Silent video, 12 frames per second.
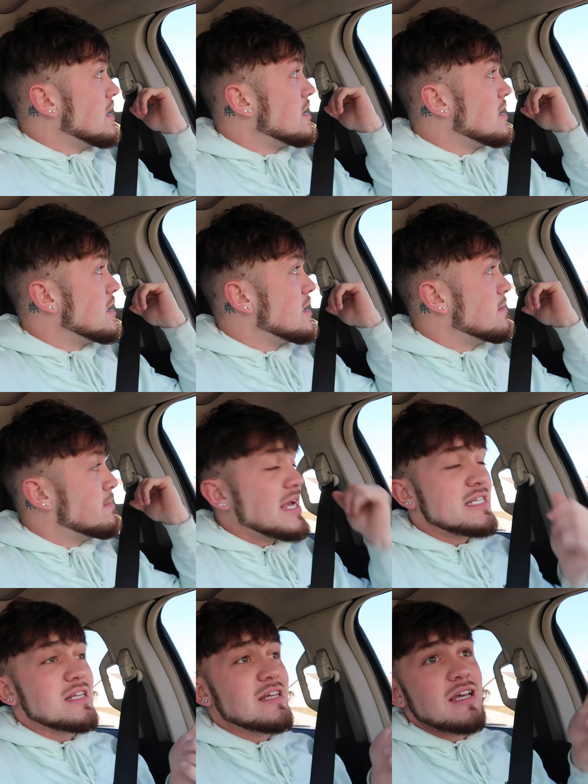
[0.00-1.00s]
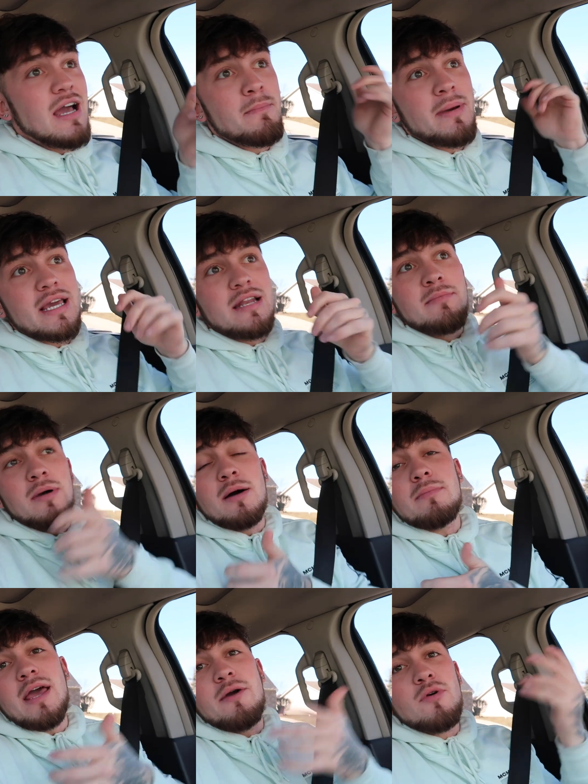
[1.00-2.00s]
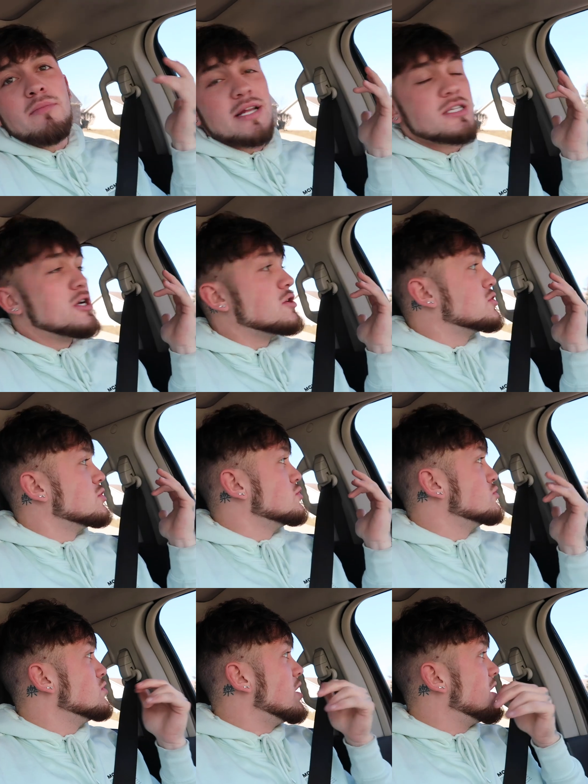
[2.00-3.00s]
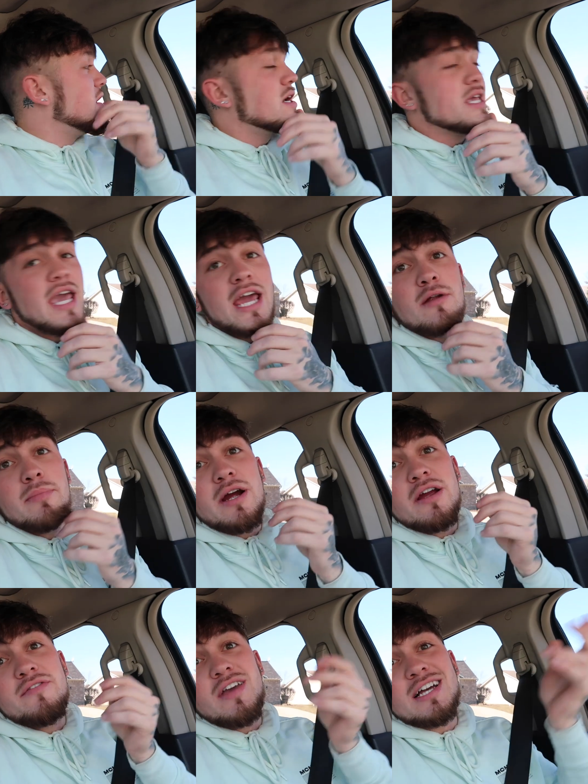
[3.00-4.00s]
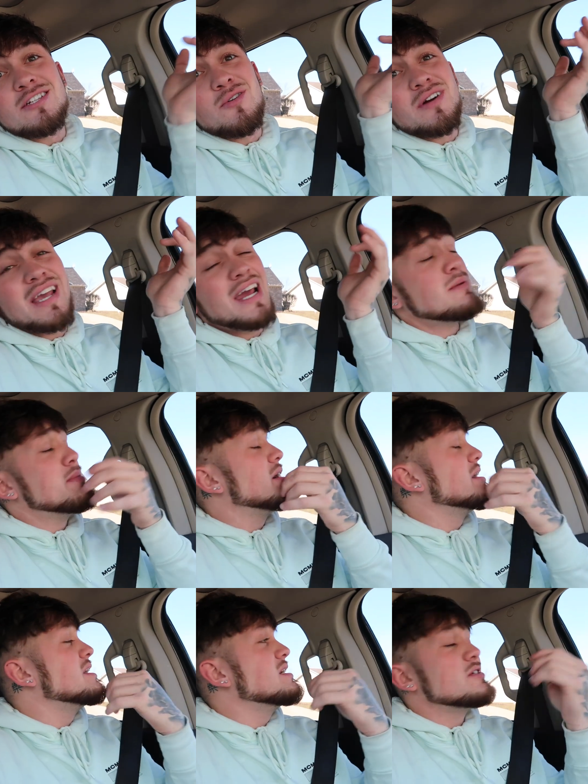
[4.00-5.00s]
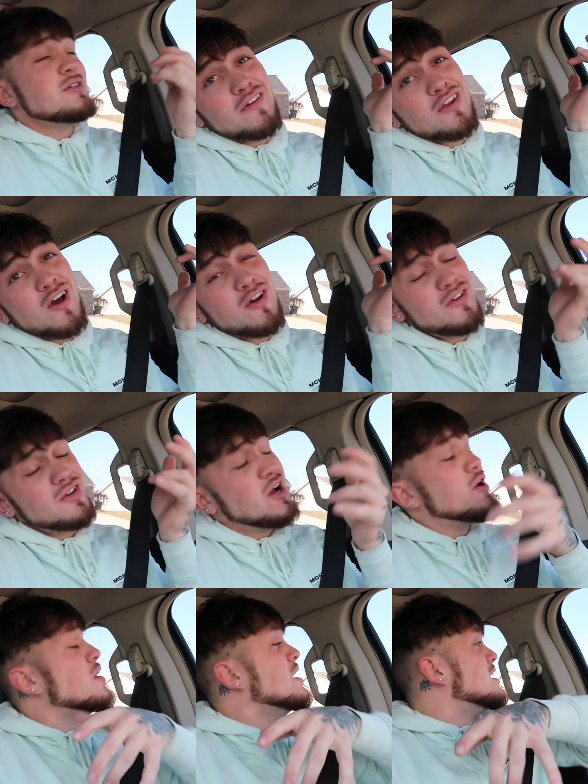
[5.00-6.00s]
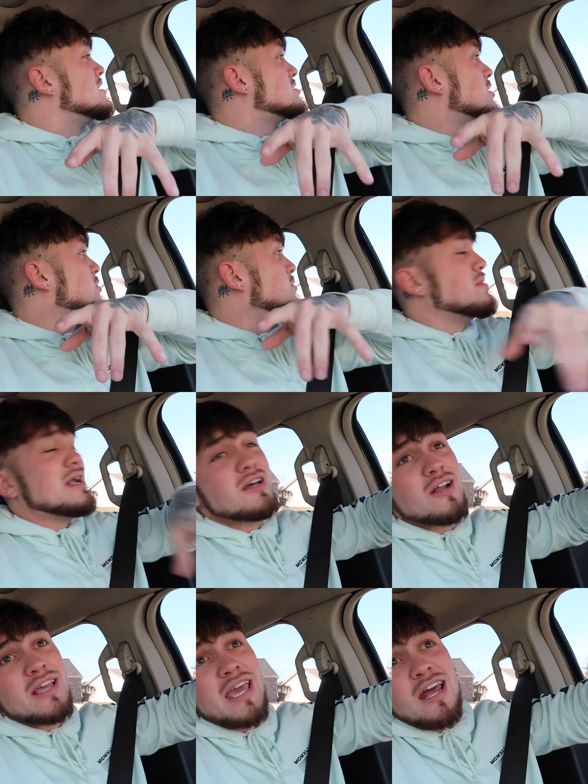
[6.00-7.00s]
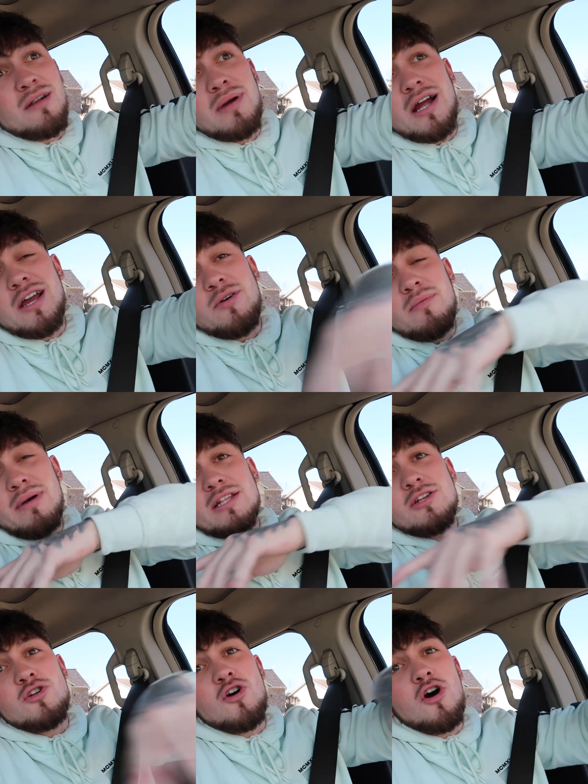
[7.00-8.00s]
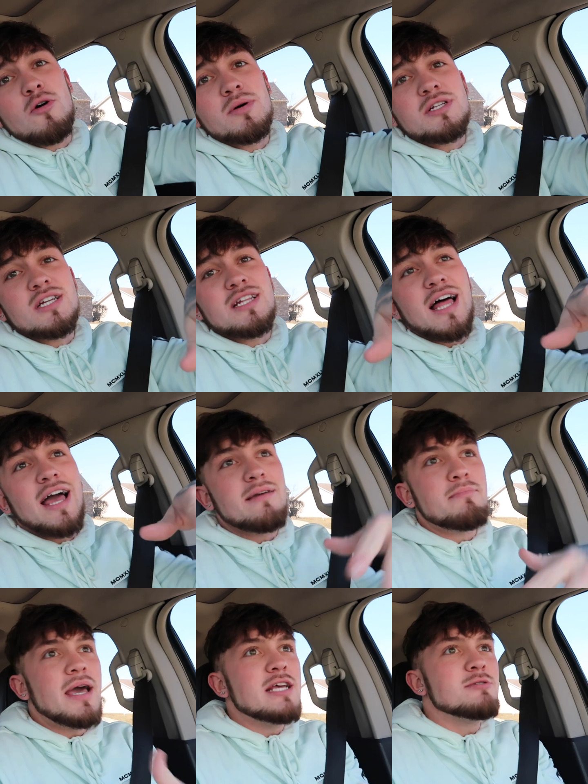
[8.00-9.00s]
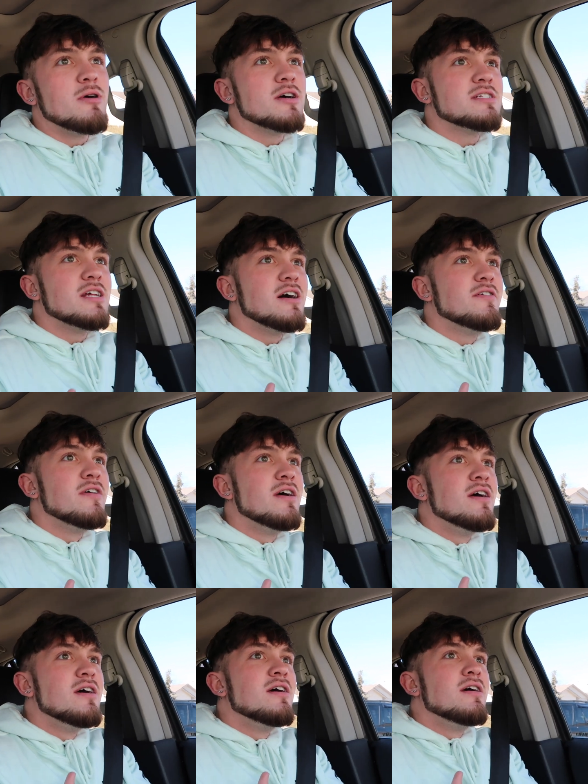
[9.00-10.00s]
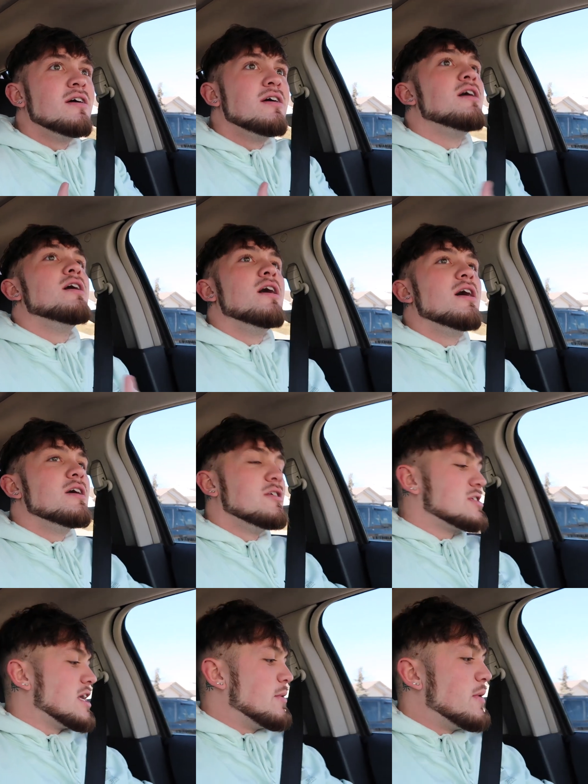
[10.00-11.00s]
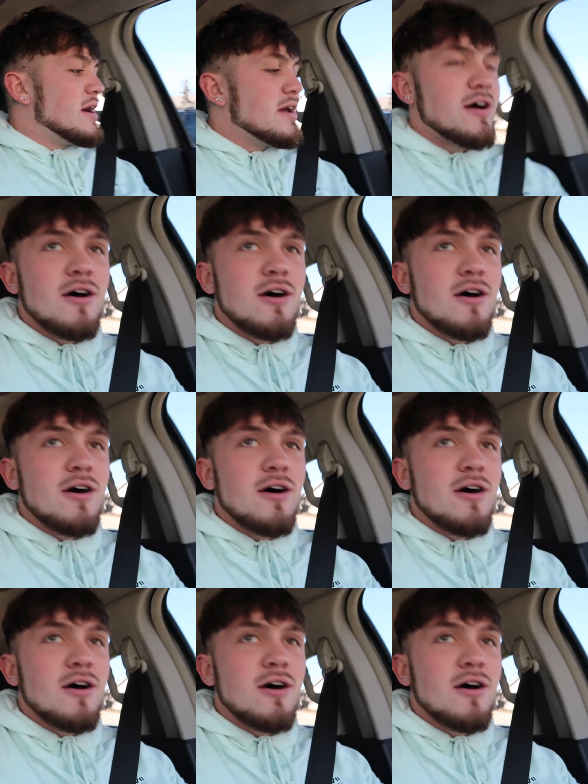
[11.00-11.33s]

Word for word: Uh, basically, I'm picking him up, and we about to go to uh, Canterbury. If you guys know where Canterbury is, if you know, you know. So we about to go to Canterbury. We about to do a whole bunch of like baseball stuff. You said what?